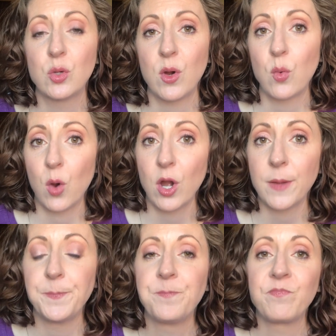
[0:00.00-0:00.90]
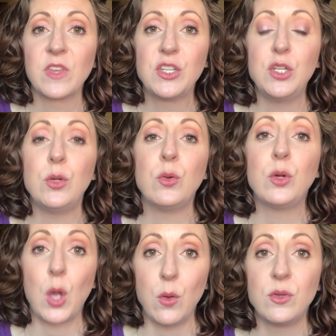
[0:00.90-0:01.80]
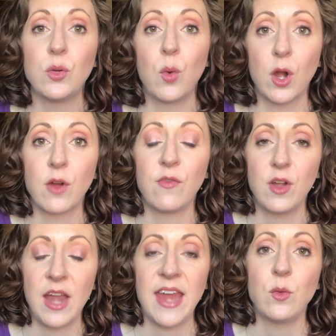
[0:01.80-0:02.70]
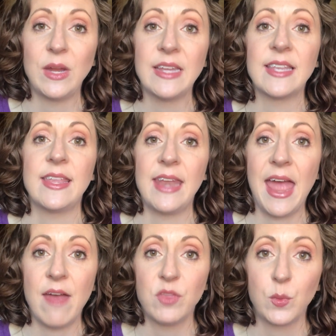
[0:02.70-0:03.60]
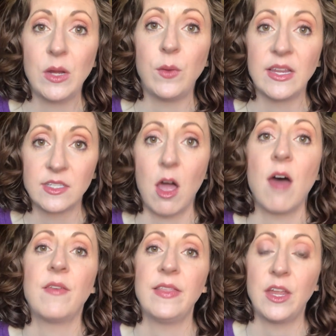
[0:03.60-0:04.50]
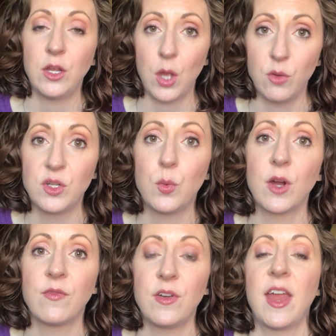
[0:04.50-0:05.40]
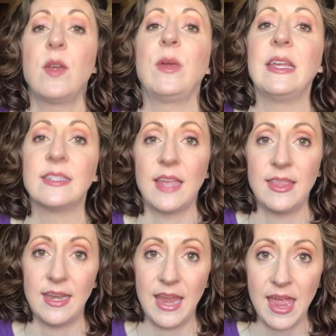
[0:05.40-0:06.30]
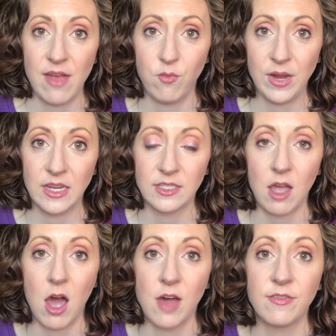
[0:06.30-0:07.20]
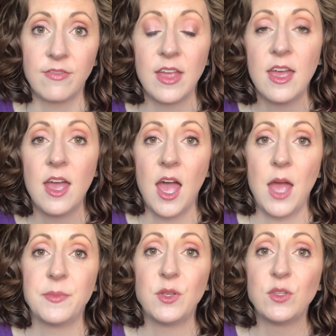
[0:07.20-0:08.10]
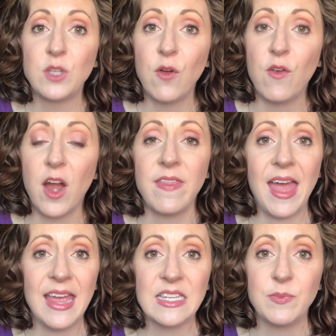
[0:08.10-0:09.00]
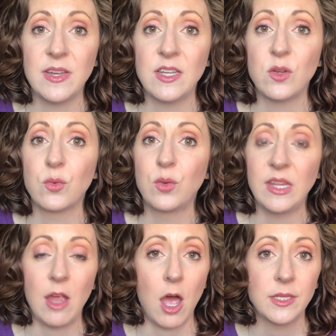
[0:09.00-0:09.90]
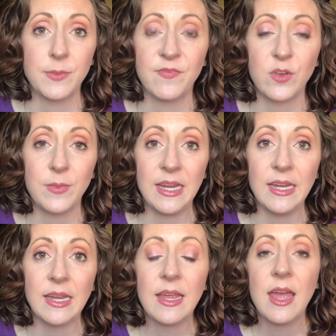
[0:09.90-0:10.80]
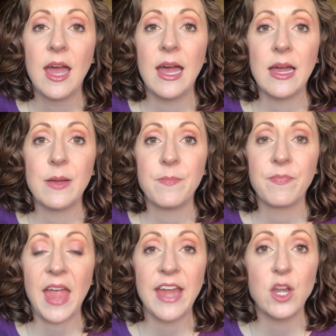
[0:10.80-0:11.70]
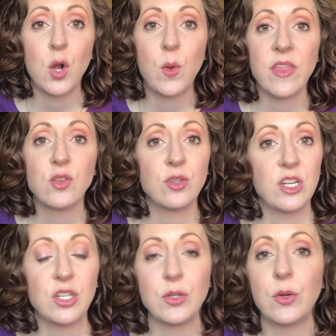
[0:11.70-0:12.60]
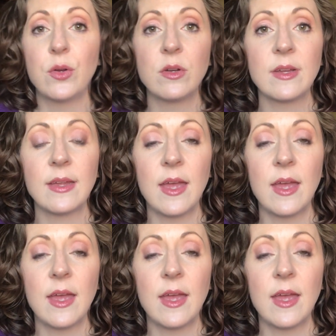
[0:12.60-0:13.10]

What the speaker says: toward work to go to work for 9 weeks and then have 3 weeks off, and then go to work for 9 weeks and then have weeks off. So far that has been really awesome for me. I know with traditional